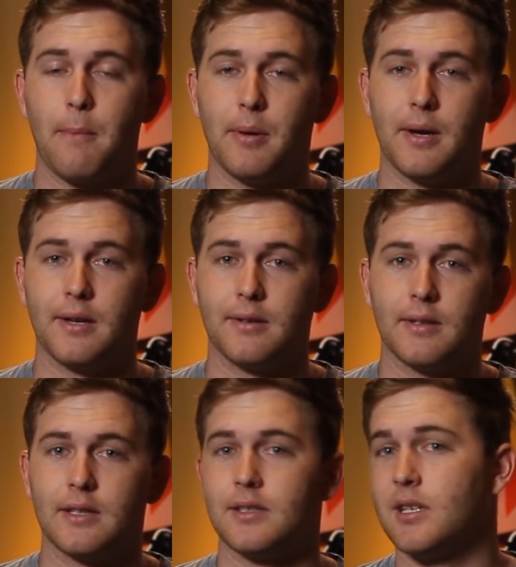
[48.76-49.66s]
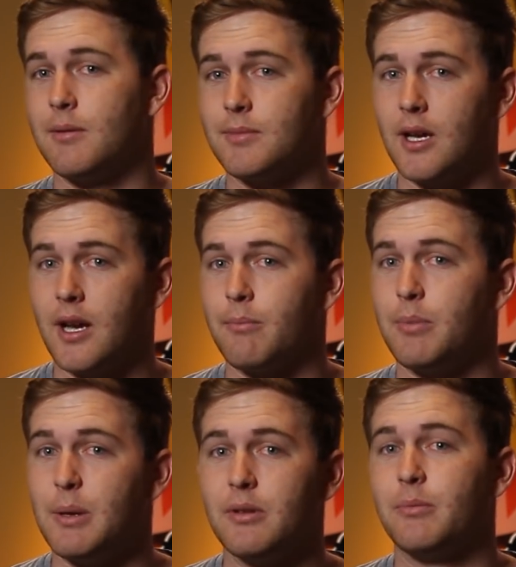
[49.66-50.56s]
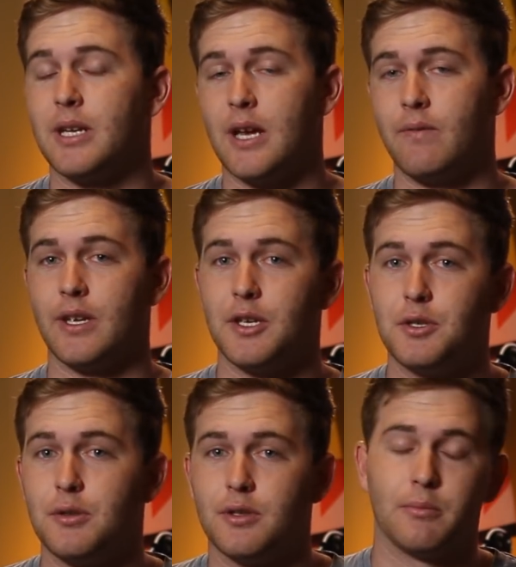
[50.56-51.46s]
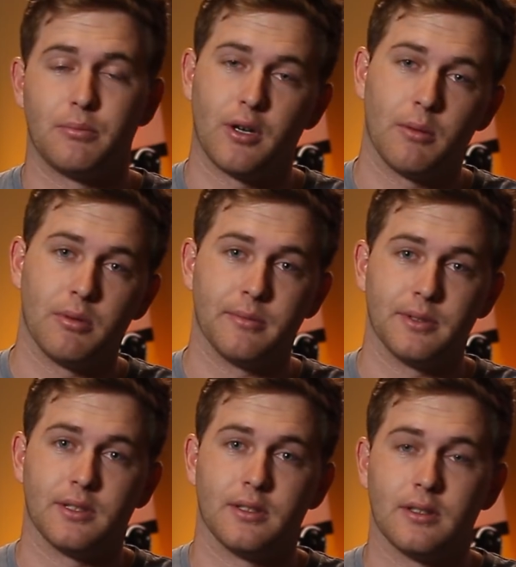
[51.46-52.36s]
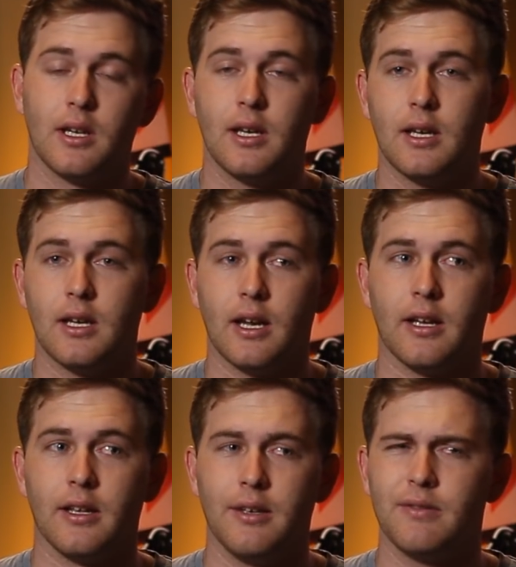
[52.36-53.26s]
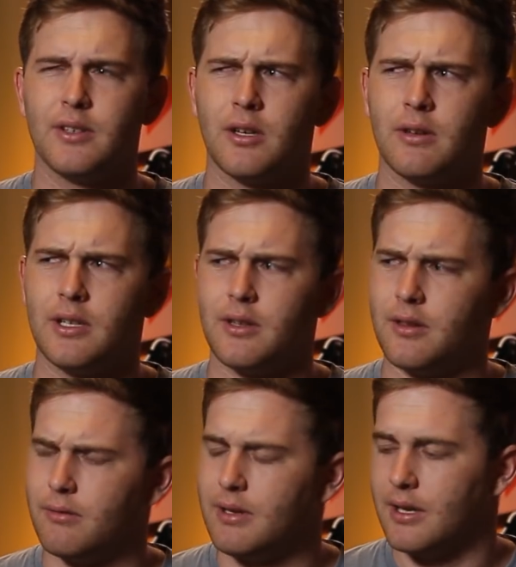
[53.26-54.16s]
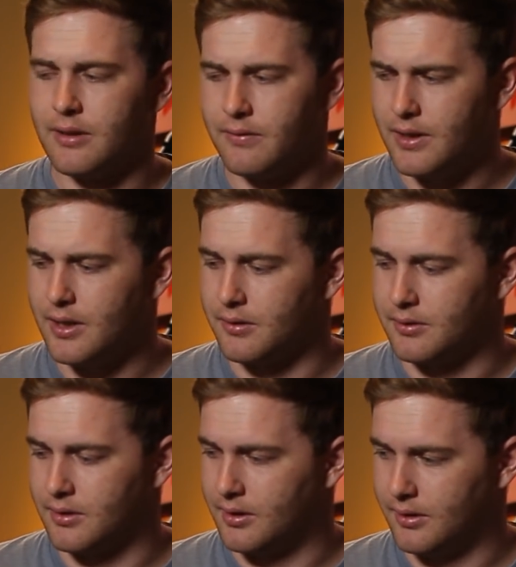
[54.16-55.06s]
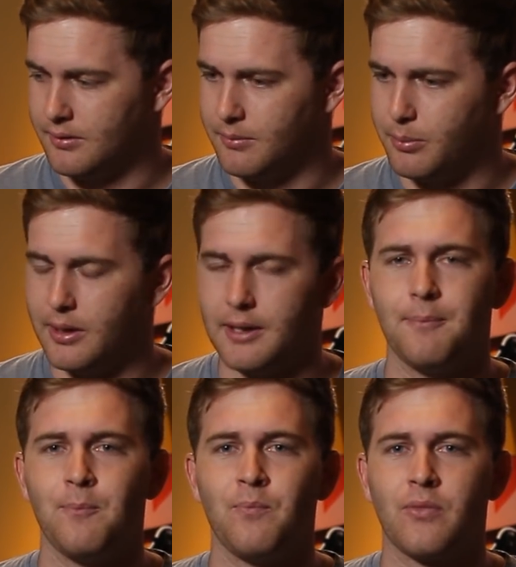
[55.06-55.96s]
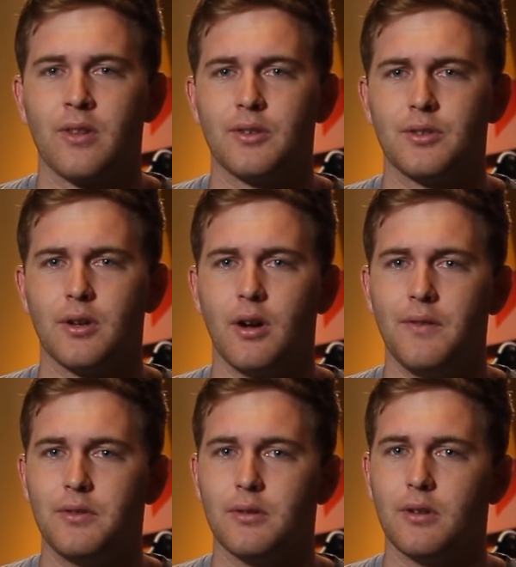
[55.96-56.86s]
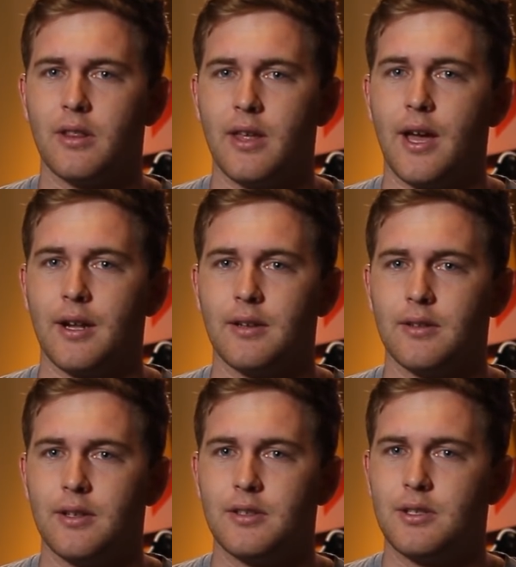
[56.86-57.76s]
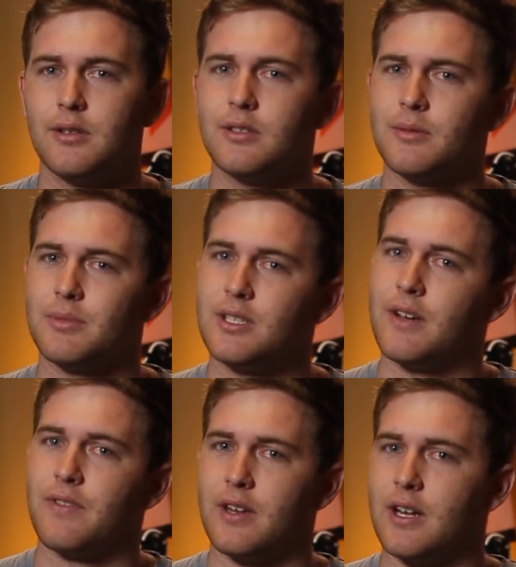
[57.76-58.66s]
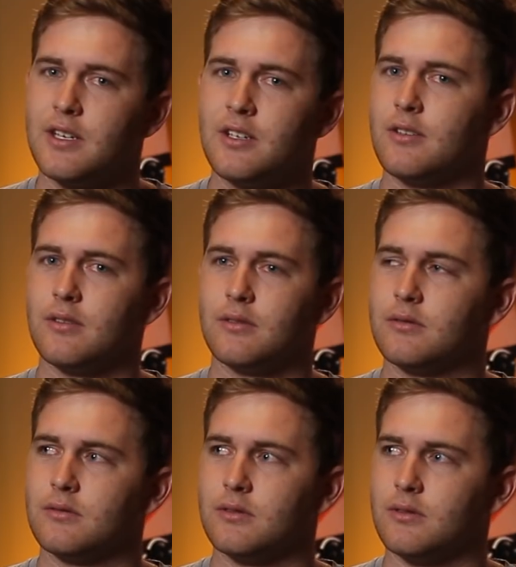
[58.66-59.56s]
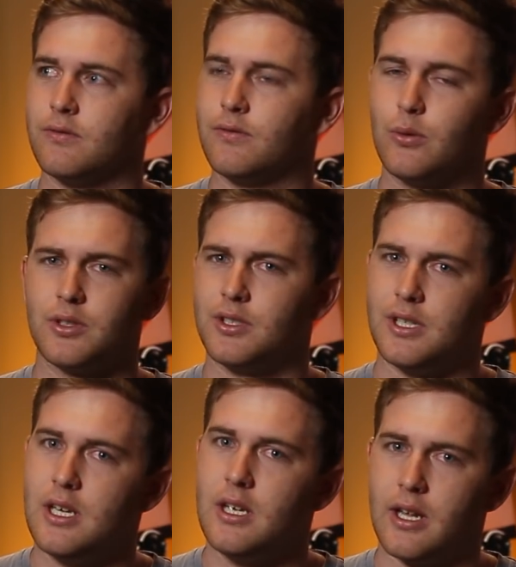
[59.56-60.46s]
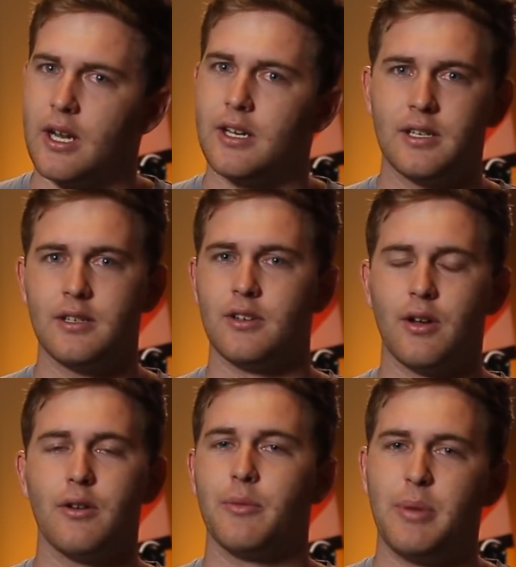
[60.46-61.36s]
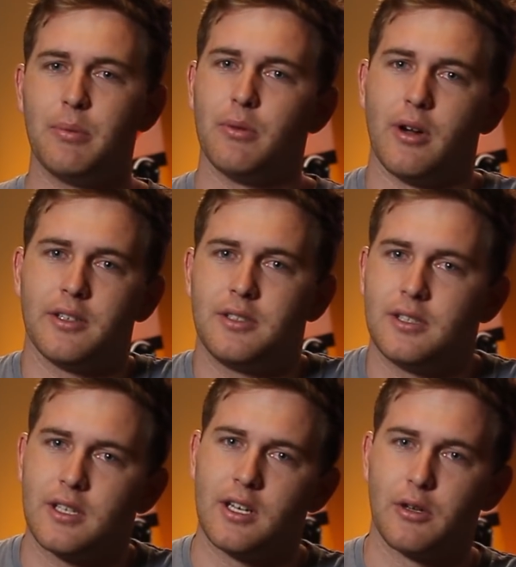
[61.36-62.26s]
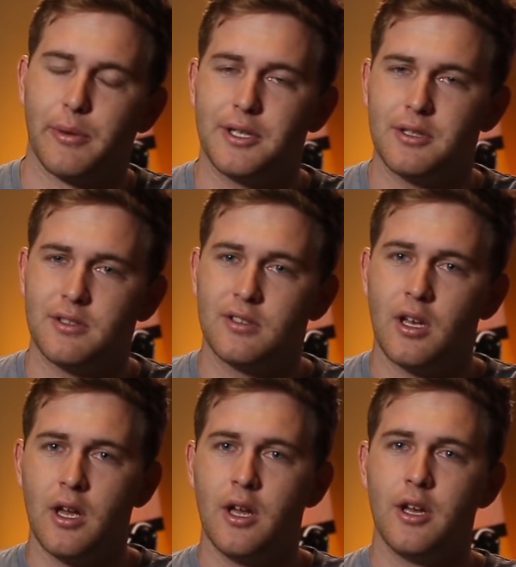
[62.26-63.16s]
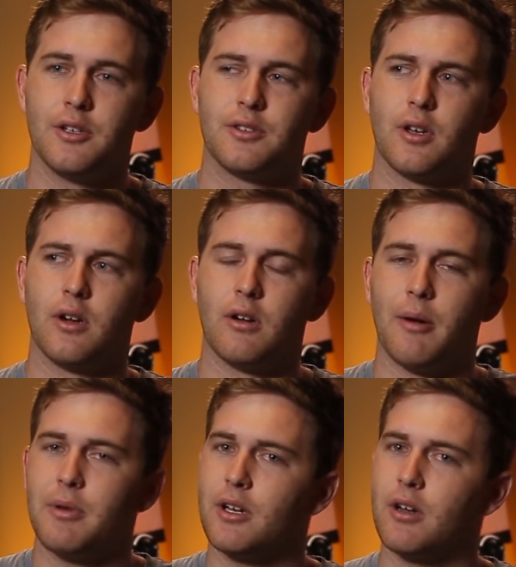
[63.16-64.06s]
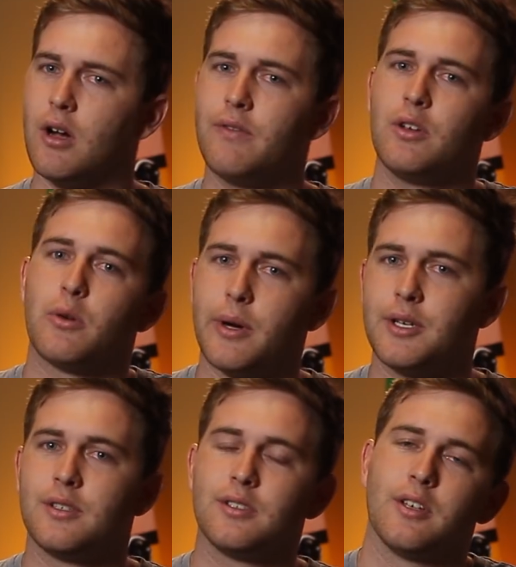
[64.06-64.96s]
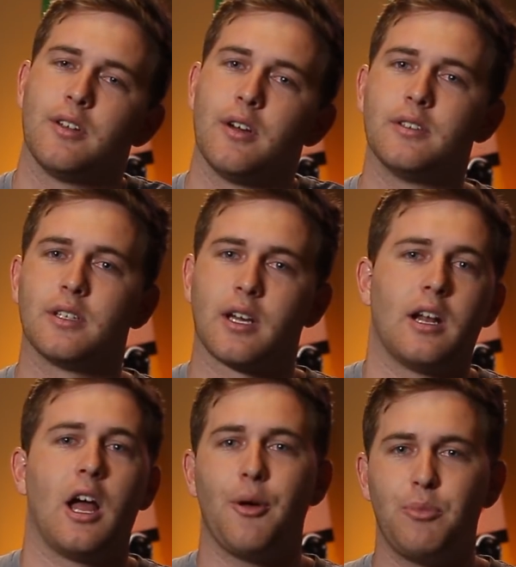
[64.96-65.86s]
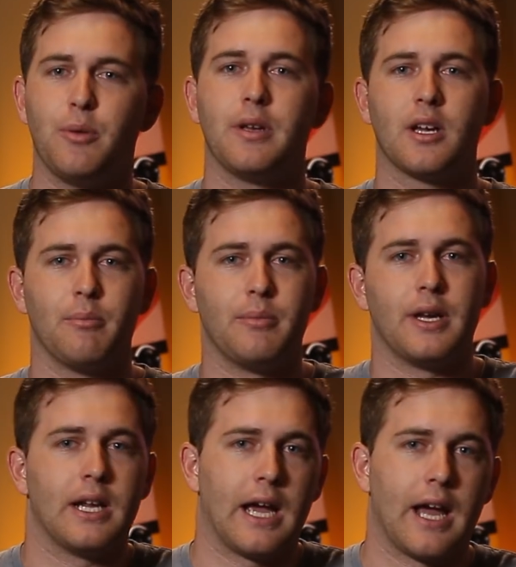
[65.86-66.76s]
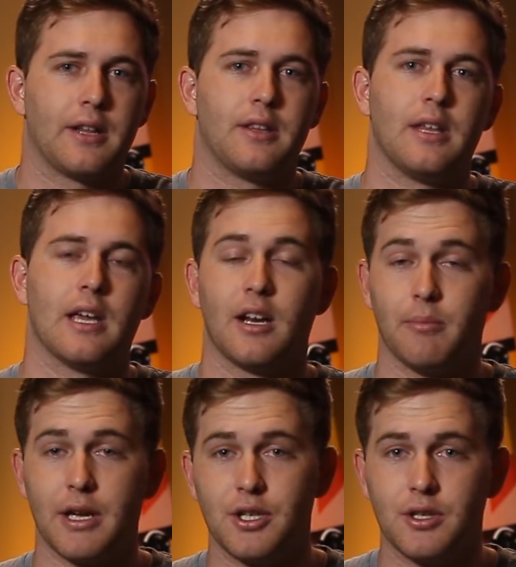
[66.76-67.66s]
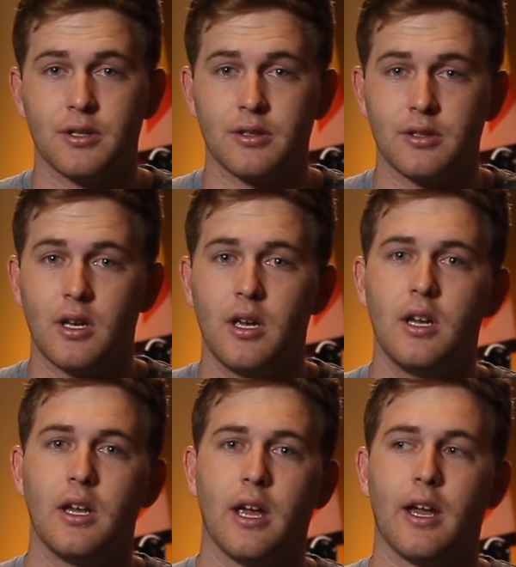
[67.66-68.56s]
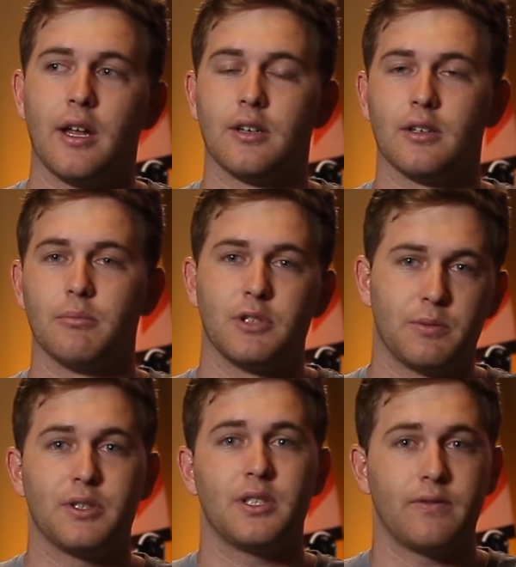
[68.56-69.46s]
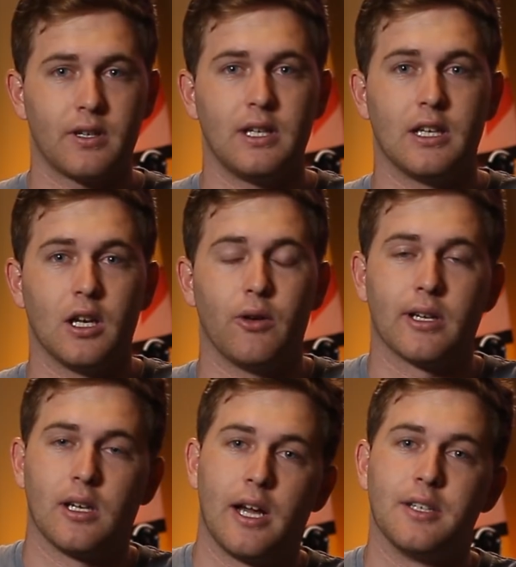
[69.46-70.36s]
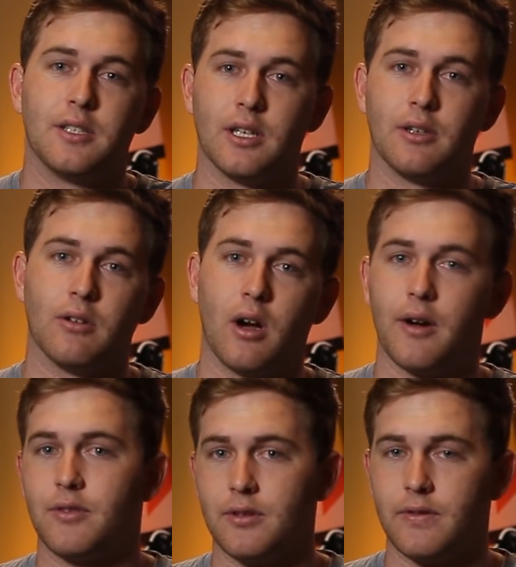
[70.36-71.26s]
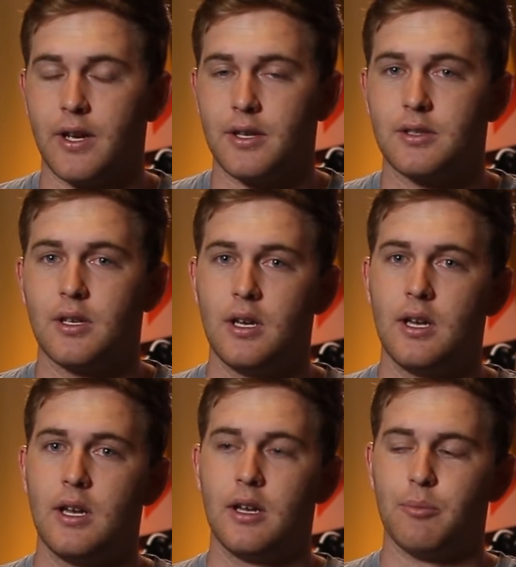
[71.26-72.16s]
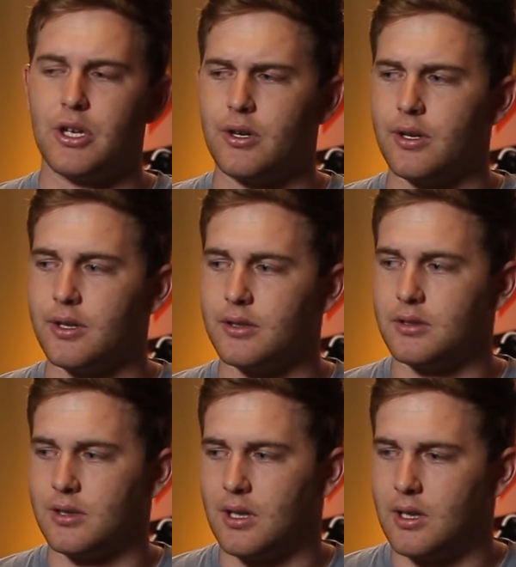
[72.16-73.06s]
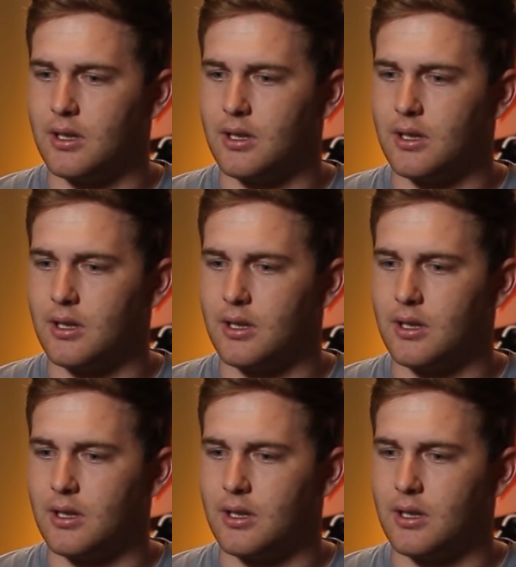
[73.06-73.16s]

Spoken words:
But at the same time, people have been having issues and problems, and even though I did 3 other videos on it. But so after all of that, there's still some stuff that I didn't foresee, and I didn't know that people would ask these kind of questions. So I'm going go over your questions on those and kind of help you become better at the animations and specifically glowing lines in After Effects, because